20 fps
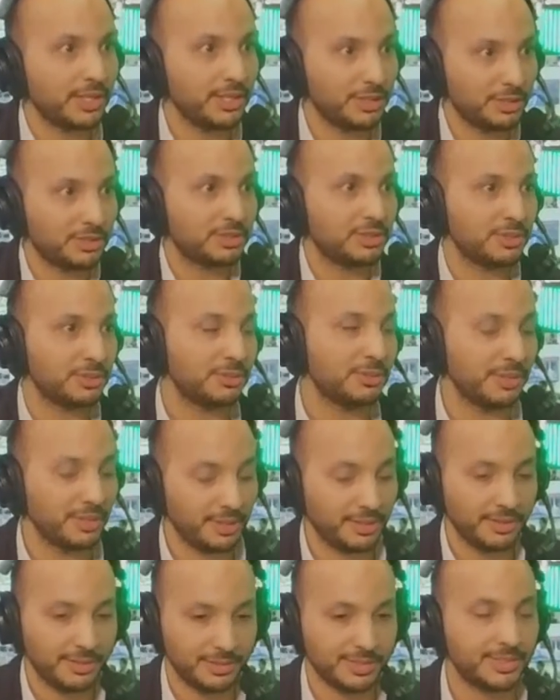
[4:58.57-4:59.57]
into
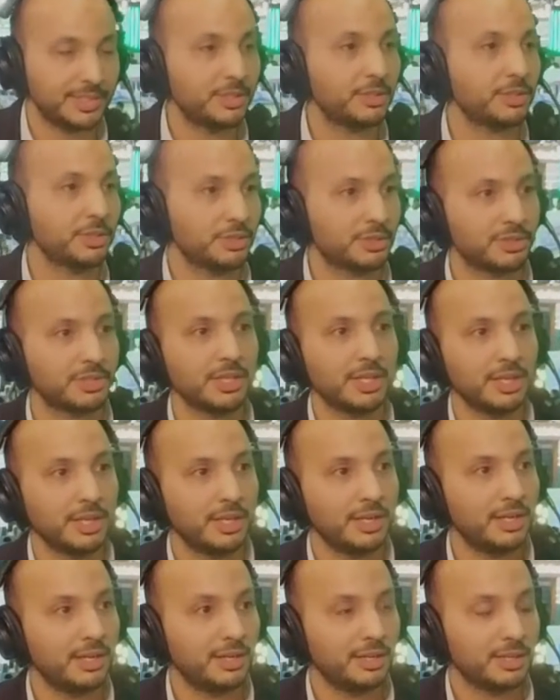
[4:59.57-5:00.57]
a serious uh,